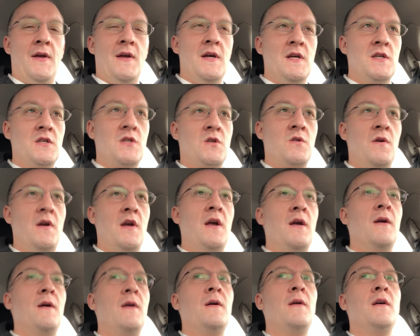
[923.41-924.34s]

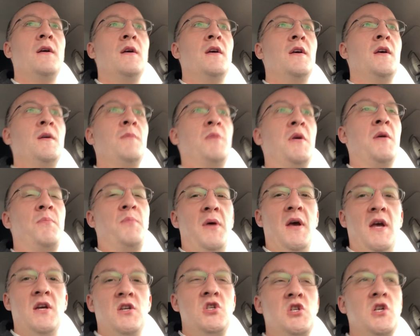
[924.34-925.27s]
history. Be
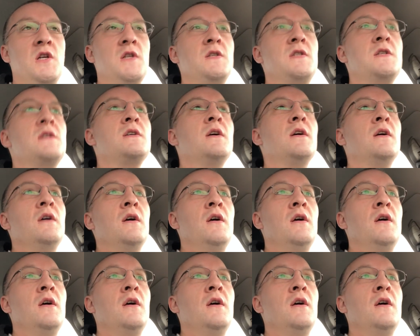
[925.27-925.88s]
patient.